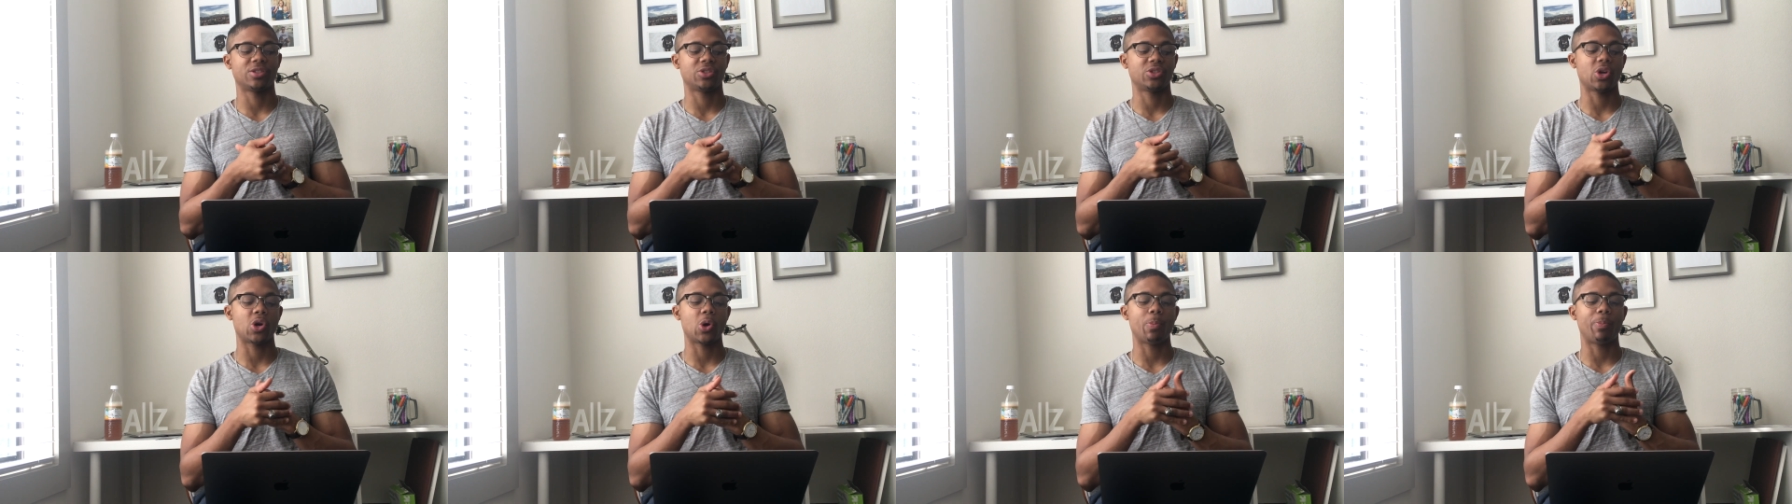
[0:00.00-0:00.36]

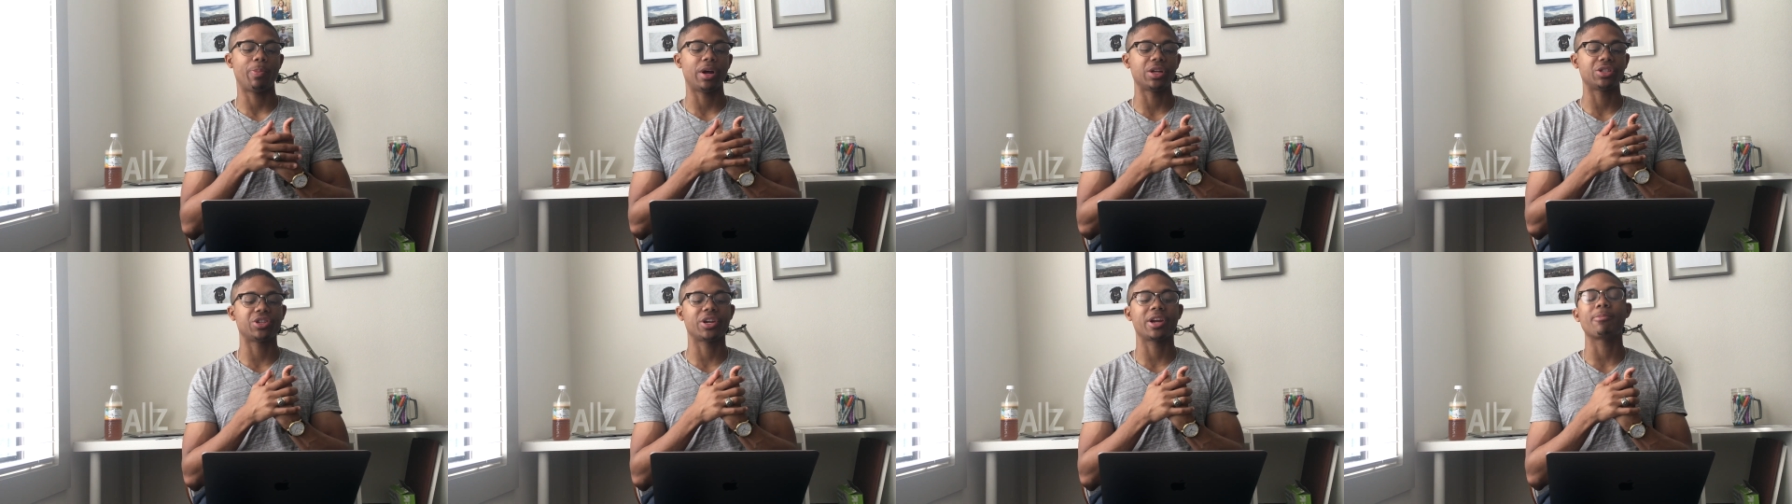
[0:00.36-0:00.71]
So
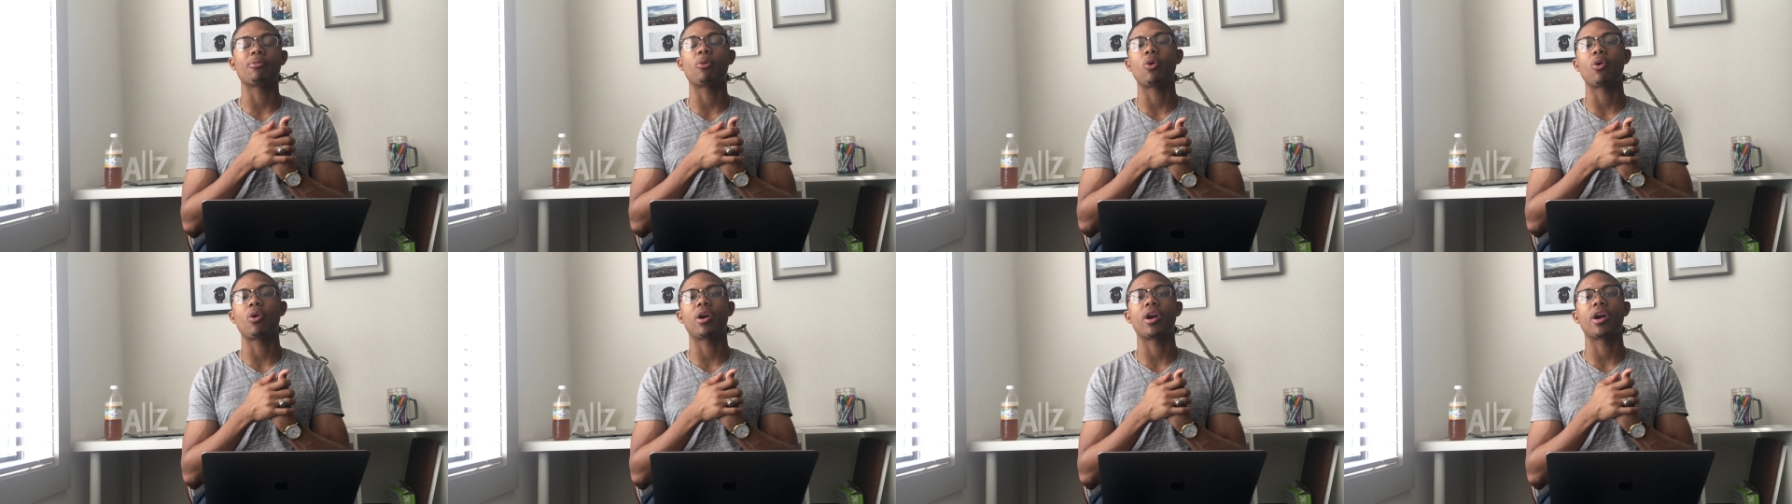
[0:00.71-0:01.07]
budgeting
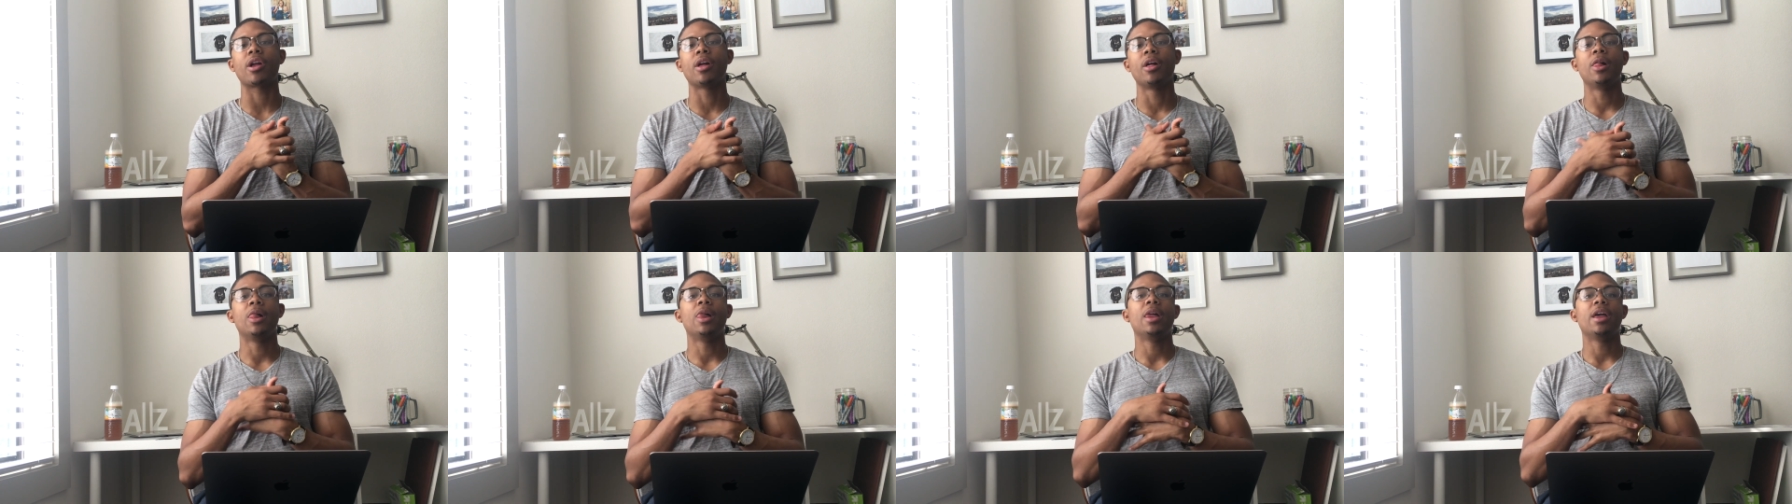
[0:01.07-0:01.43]

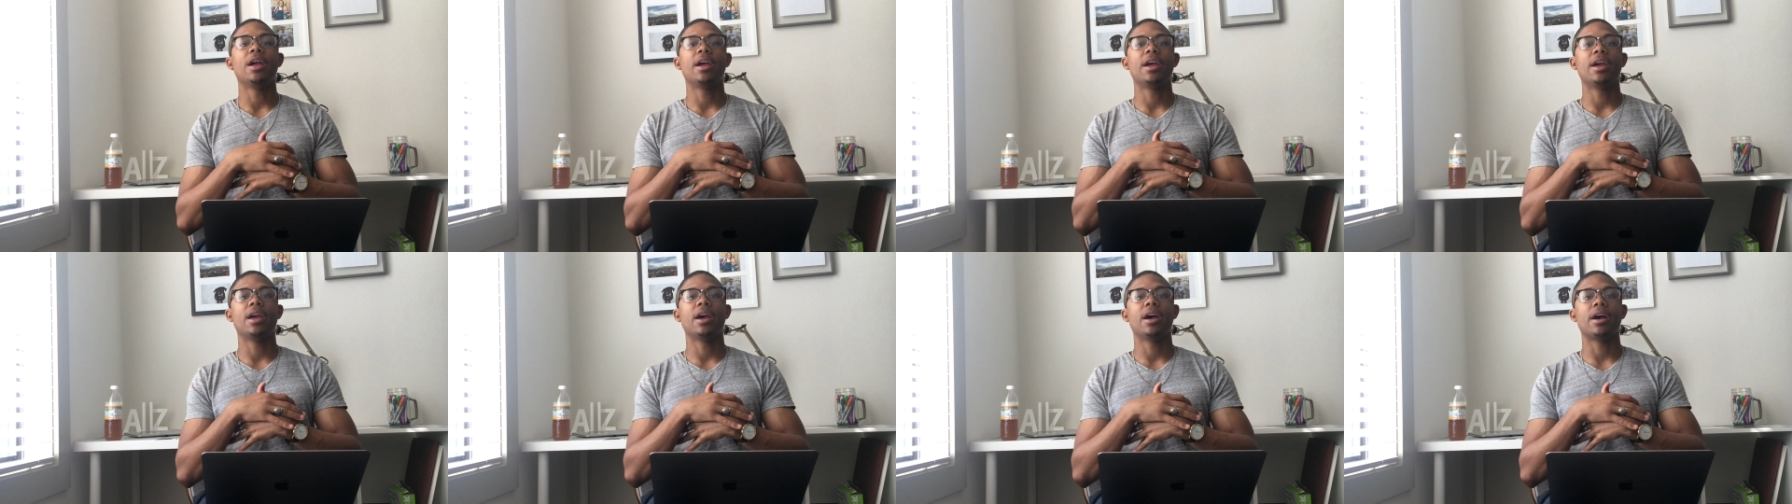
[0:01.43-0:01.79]
more
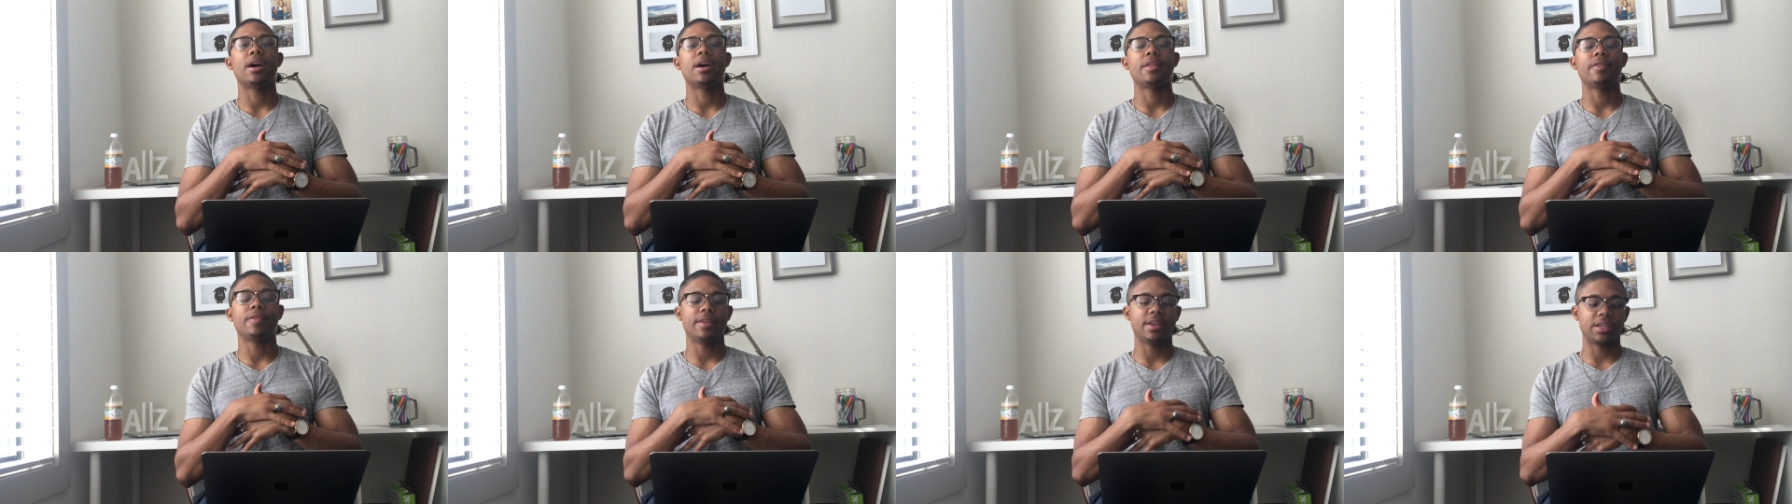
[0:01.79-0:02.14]

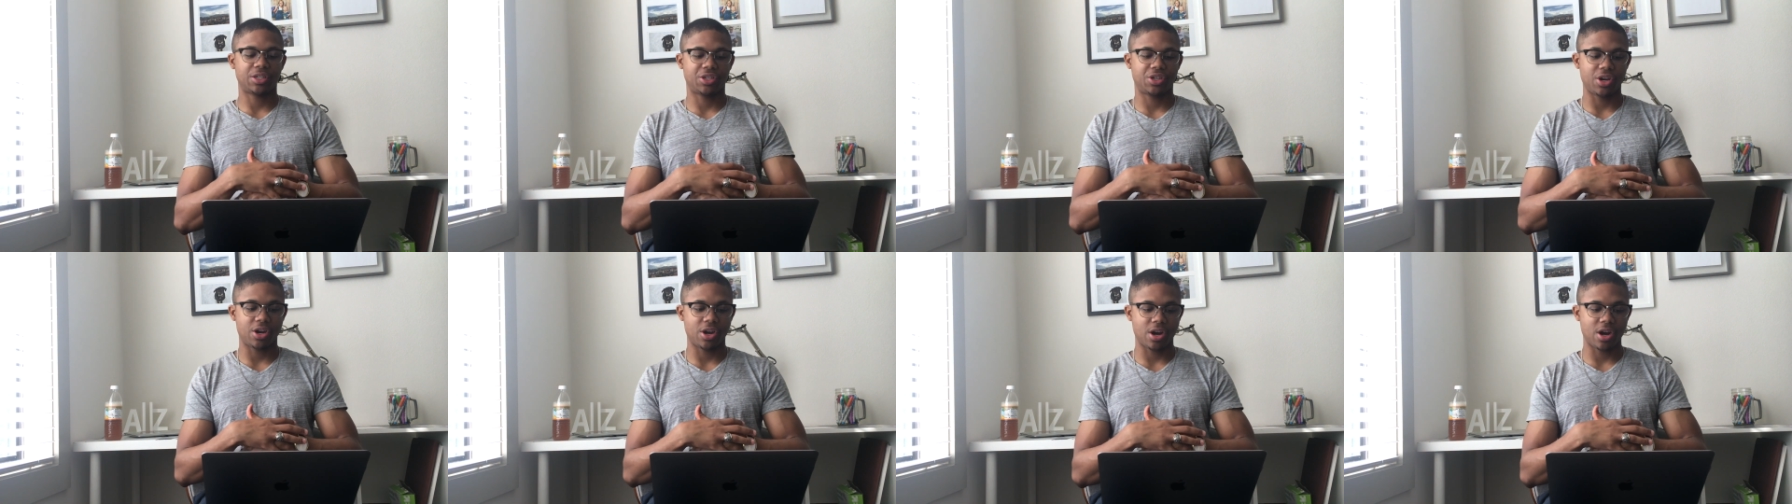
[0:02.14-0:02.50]

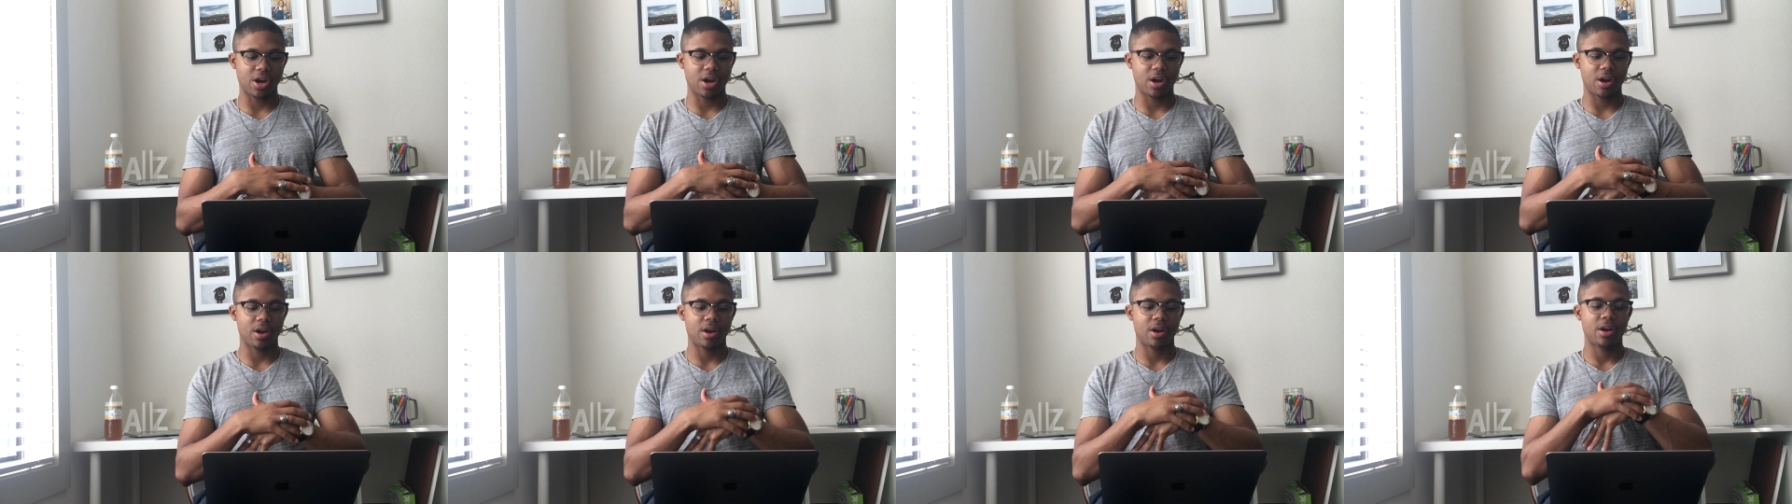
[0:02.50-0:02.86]
this
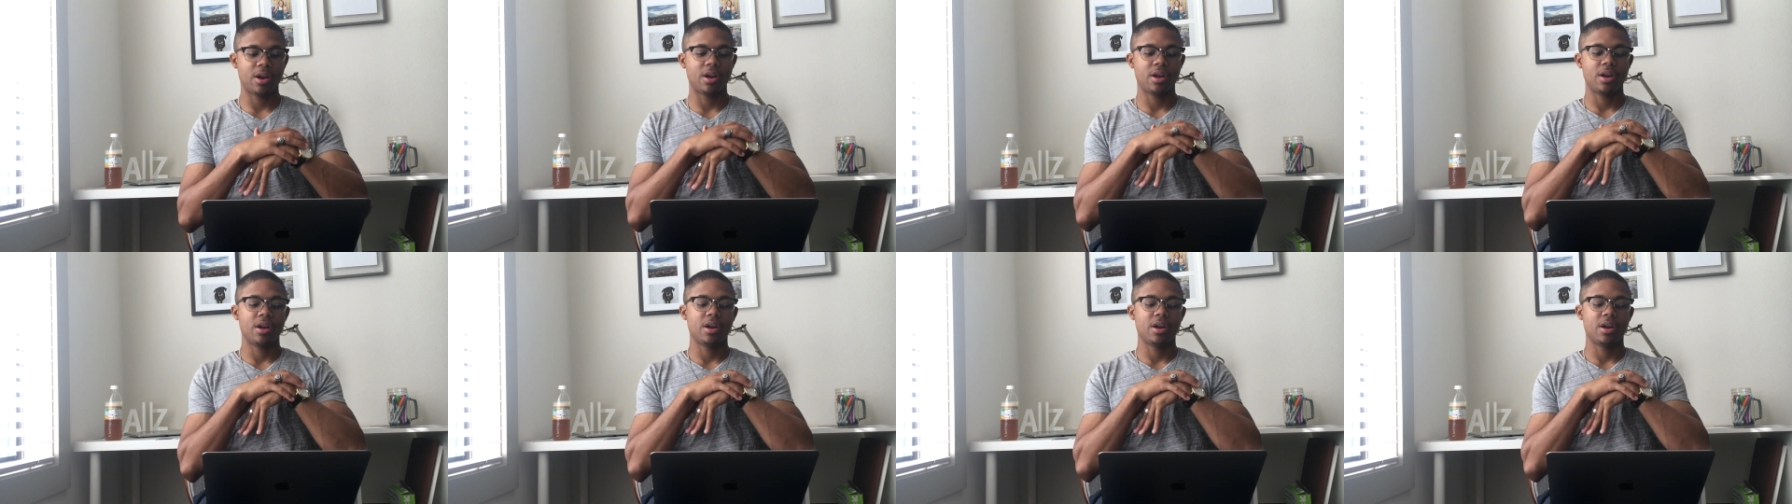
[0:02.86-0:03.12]
year,